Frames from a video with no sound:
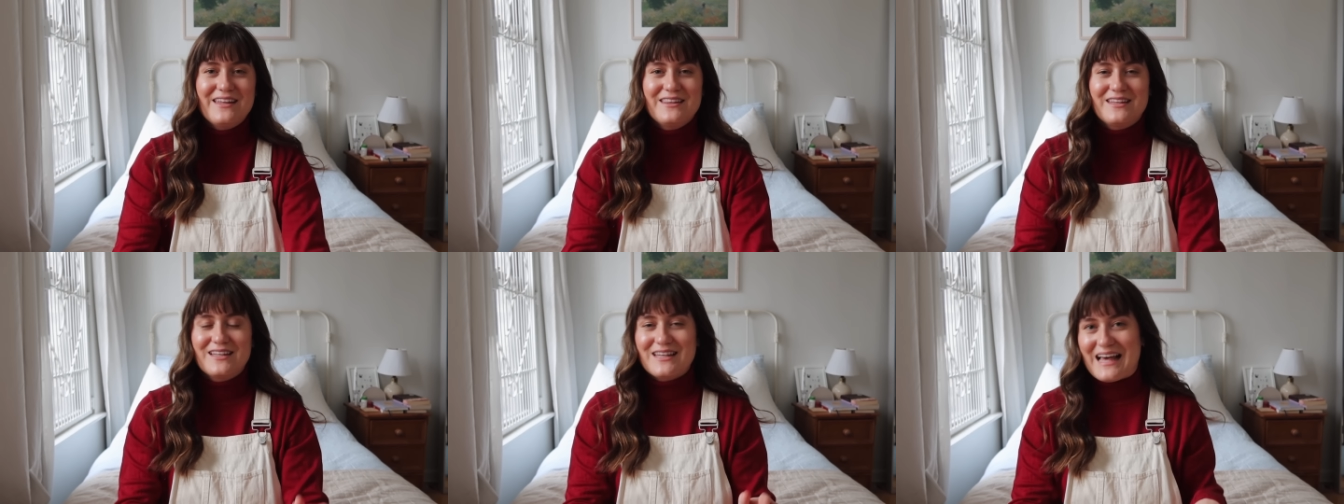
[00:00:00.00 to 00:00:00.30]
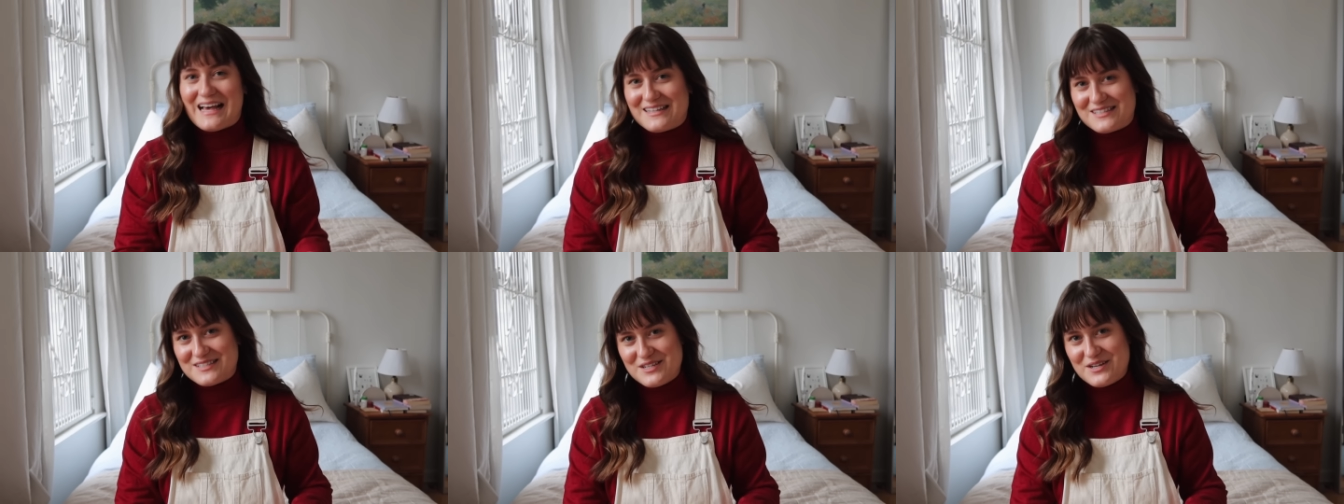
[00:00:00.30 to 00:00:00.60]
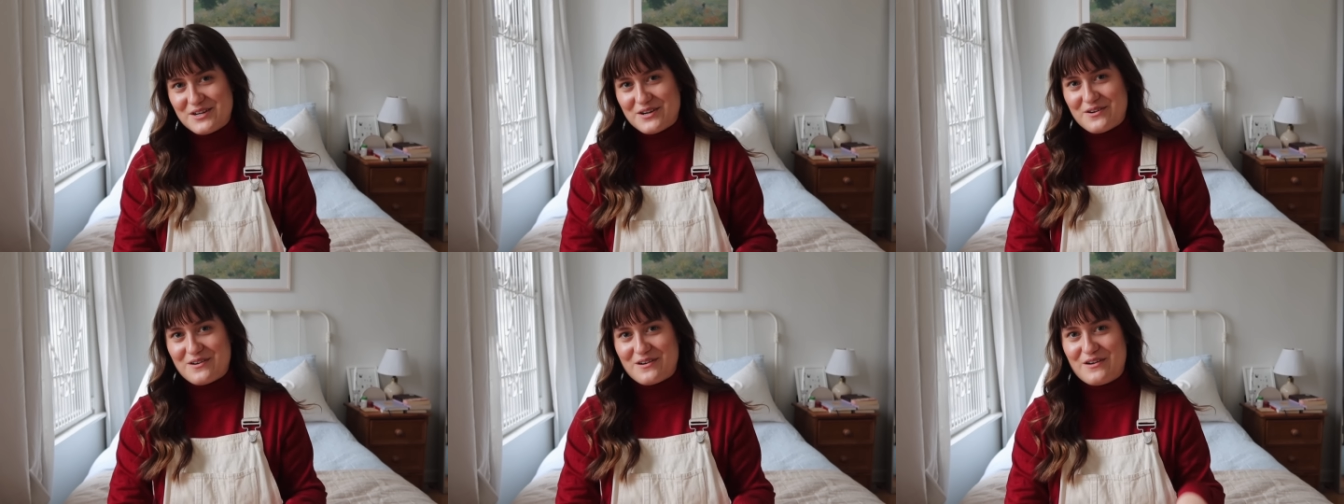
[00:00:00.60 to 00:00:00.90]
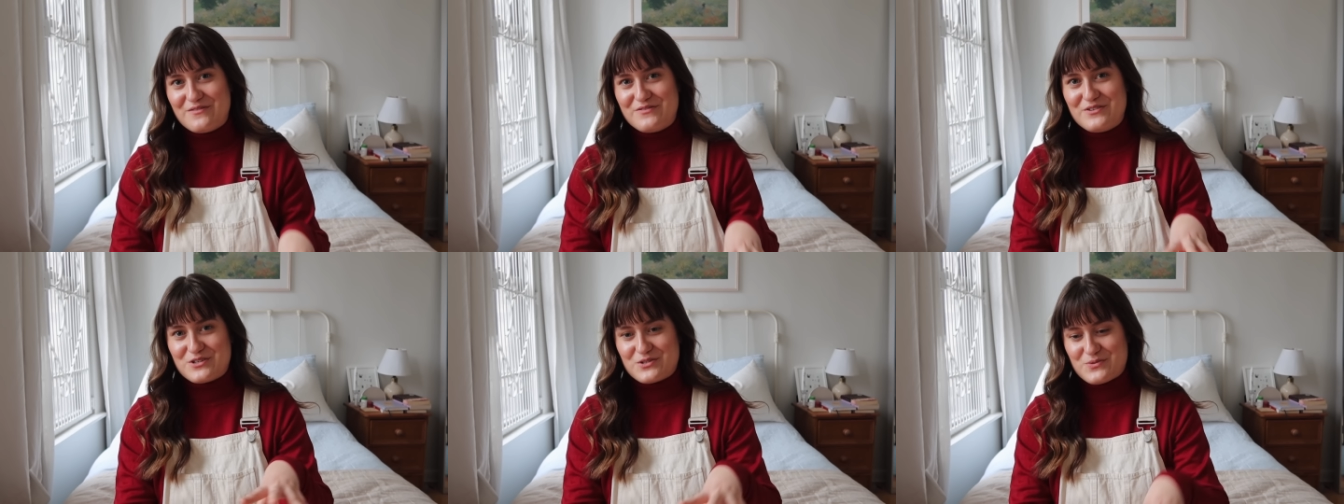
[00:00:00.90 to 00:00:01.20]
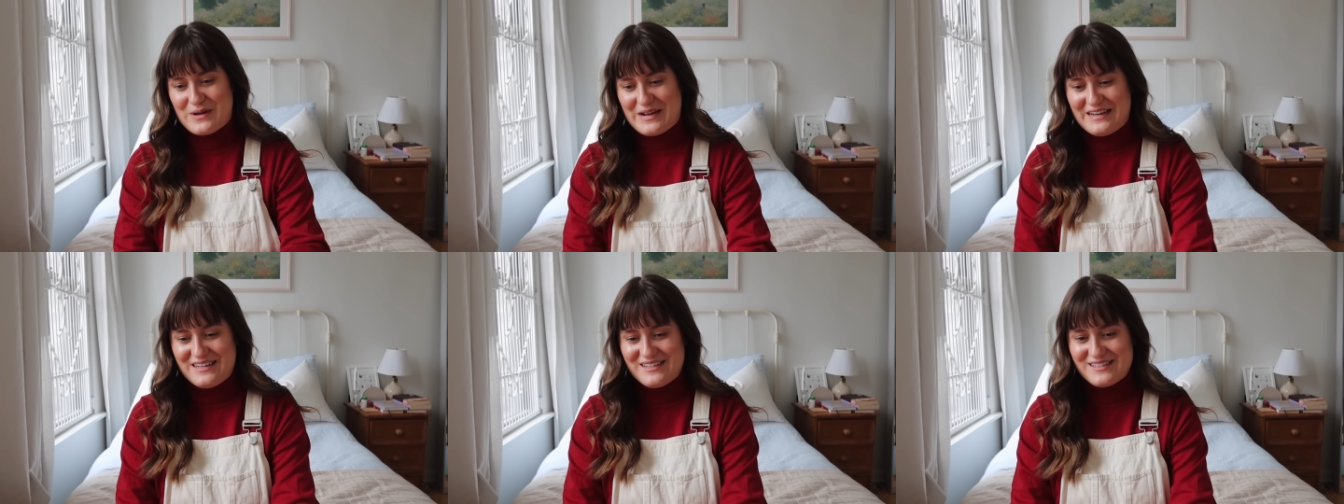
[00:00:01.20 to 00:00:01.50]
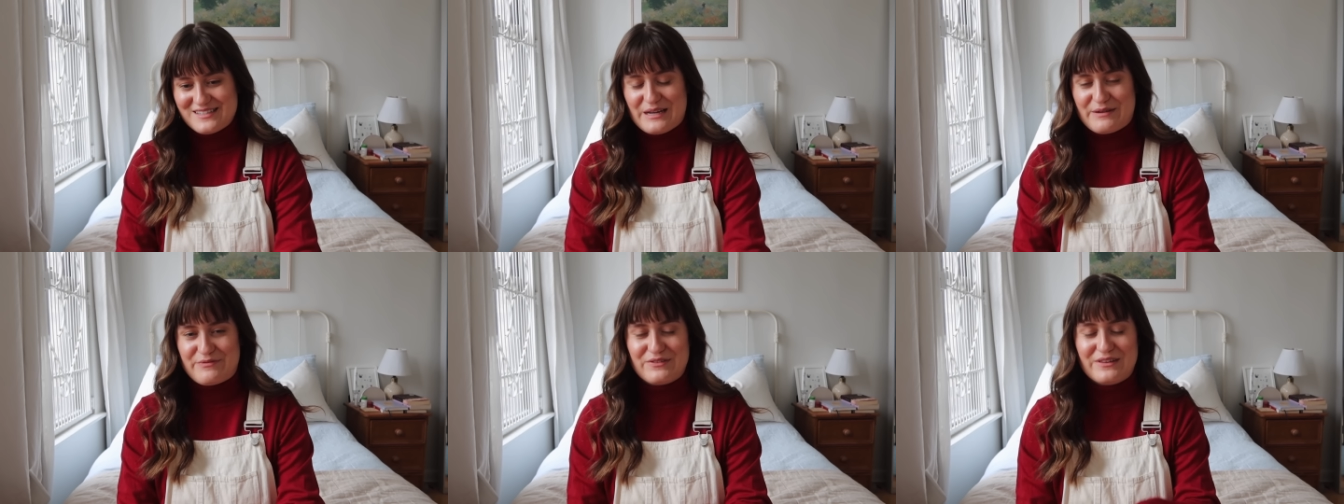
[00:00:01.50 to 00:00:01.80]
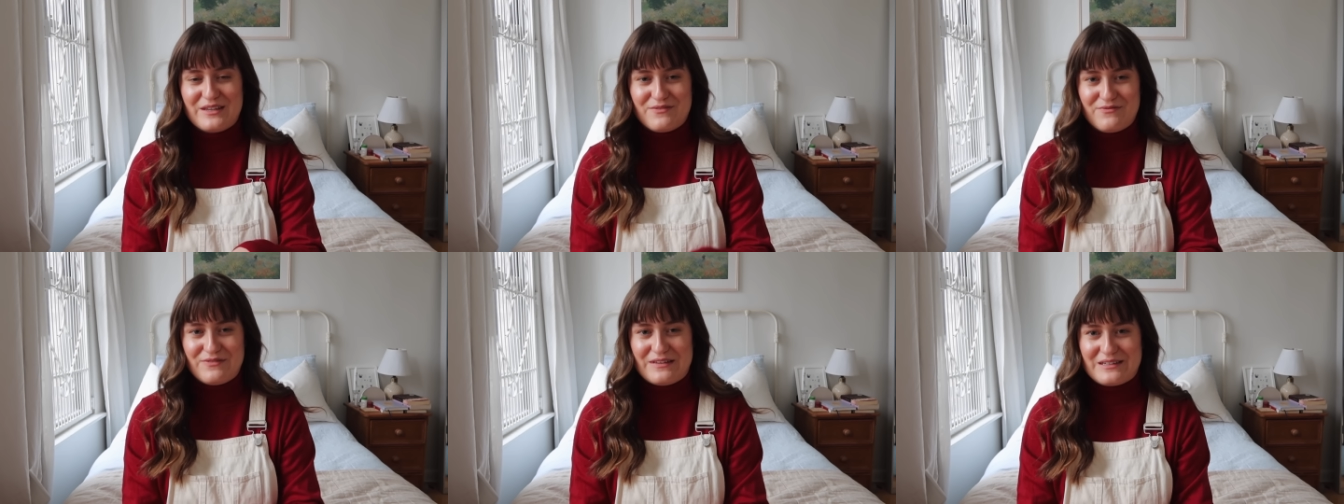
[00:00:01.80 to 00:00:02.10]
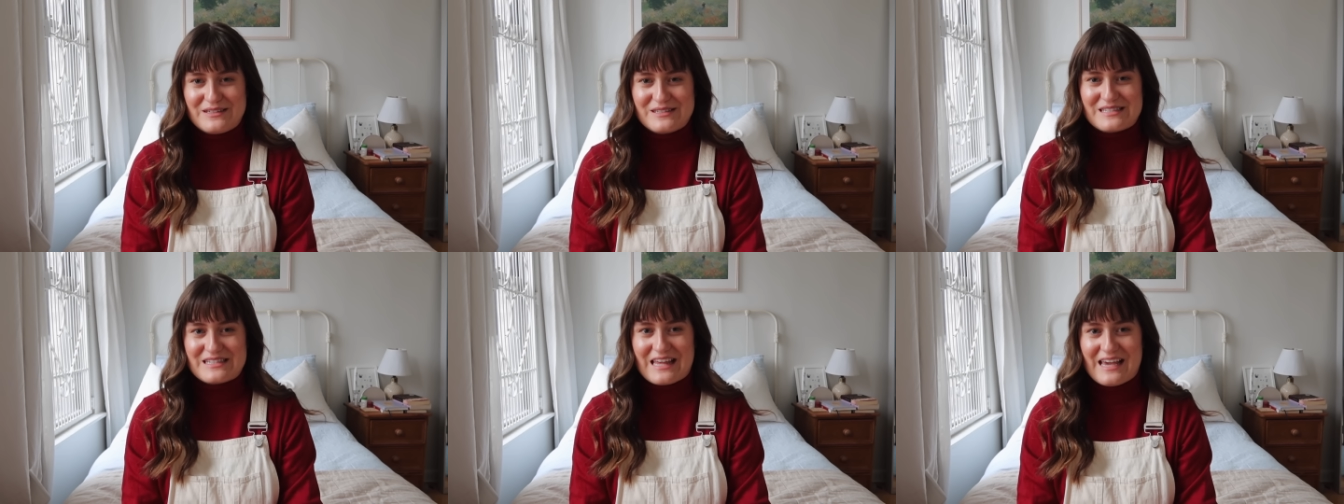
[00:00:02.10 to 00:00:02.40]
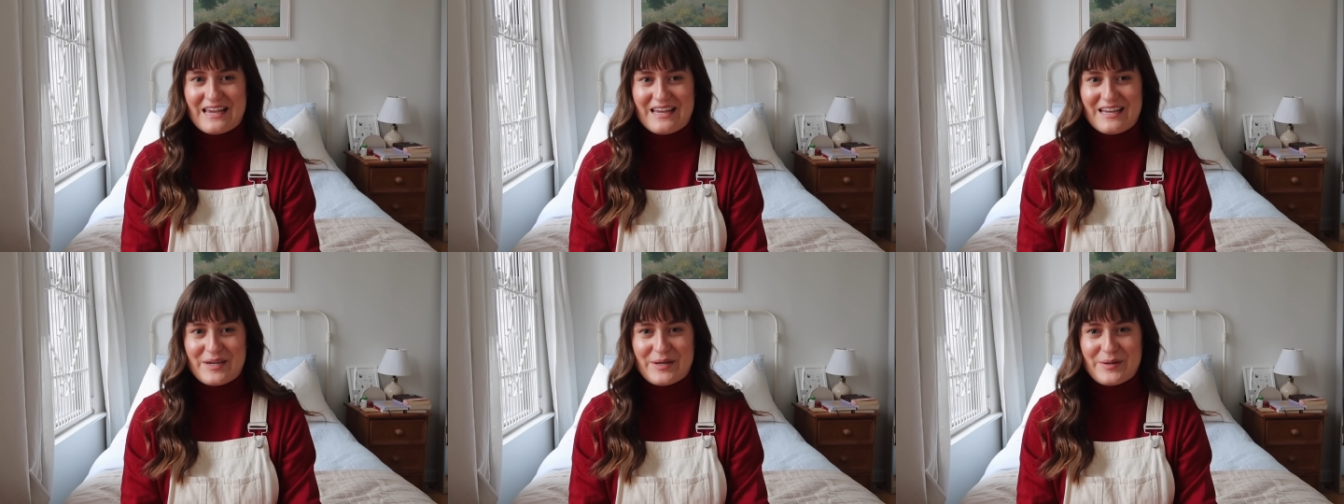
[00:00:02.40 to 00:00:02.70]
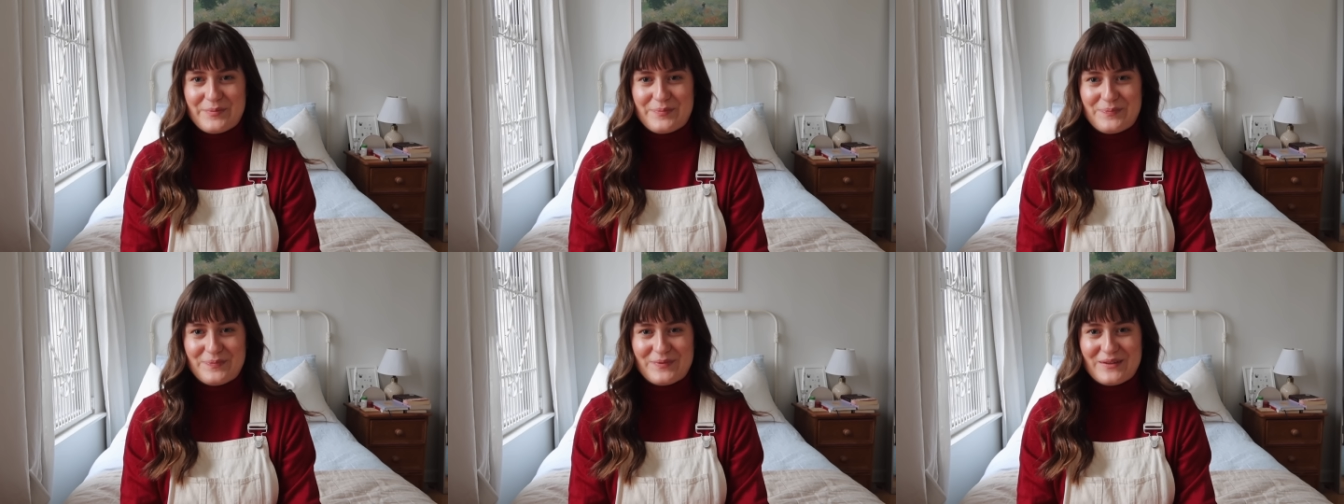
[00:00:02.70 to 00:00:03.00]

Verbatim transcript: the last year of your 20s definitely feels like